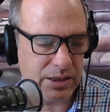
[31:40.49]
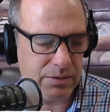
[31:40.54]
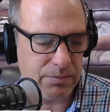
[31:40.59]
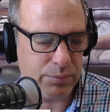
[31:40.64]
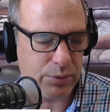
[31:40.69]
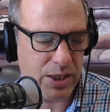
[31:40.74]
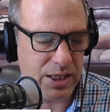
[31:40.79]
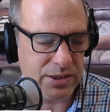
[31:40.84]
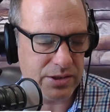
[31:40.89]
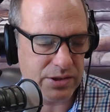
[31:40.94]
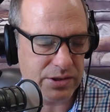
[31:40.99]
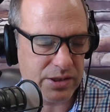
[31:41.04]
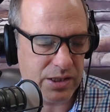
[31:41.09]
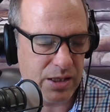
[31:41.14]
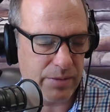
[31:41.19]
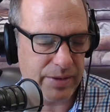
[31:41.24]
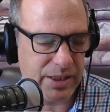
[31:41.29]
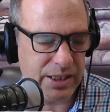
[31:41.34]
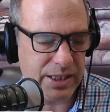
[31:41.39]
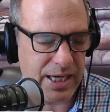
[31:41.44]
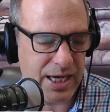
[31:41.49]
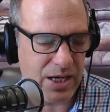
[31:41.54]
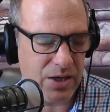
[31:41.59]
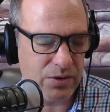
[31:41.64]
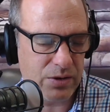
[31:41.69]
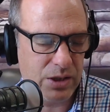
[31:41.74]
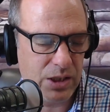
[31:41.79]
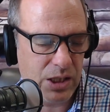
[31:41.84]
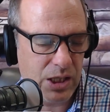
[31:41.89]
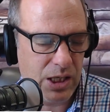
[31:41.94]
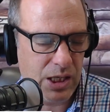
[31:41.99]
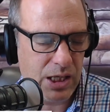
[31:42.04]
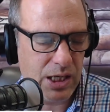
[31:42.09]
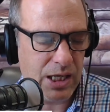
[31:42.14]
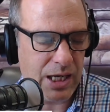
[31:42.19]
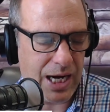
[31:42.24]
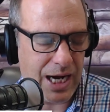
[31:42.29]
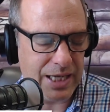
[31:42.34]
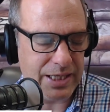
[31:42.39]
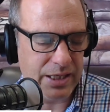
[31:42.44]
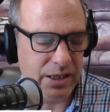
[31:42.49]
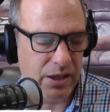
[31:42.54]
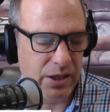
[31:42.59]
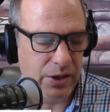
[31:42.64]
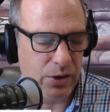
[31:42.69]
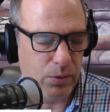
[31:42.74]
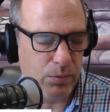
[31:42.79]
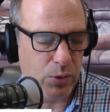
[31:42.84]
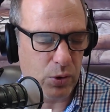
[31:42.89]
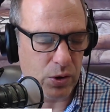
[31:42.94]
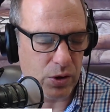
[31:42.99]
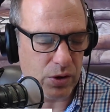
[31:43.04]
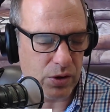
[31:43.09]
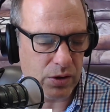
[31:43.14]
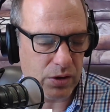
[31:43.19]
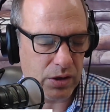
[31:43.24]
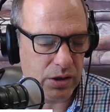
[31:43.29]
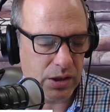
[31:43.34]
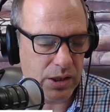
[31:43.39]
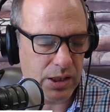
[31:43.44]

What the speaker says: prices coming down. I did a little more